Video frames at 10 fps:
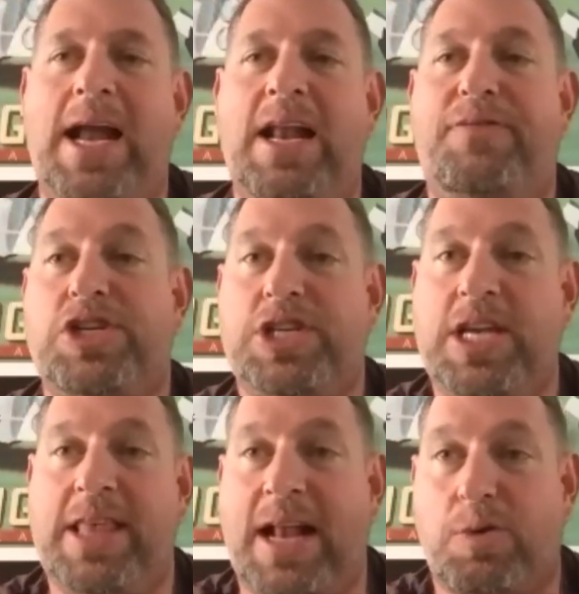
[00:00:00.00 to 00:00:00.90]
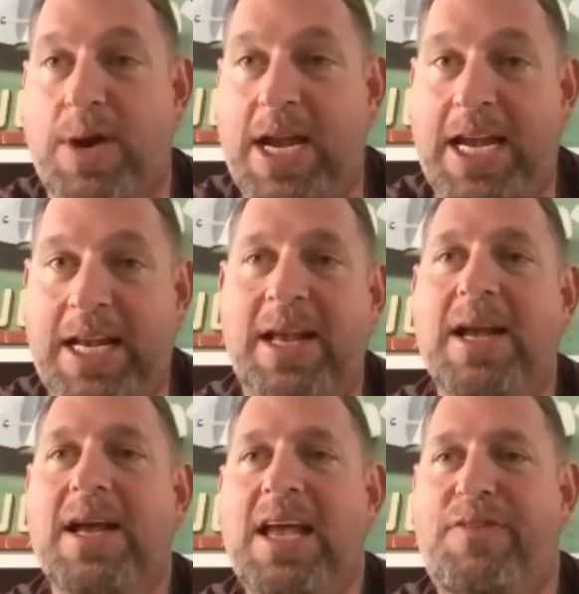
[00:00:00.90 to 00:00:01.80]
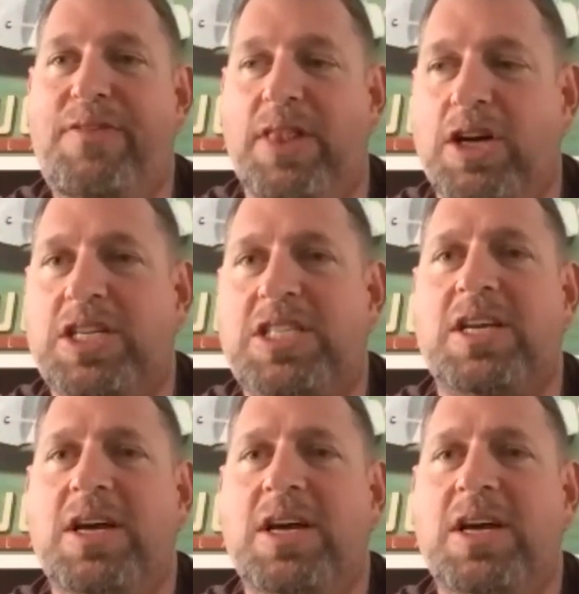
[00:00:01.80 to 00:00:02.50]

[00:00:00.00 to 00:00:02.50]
If you see that green, if it looks,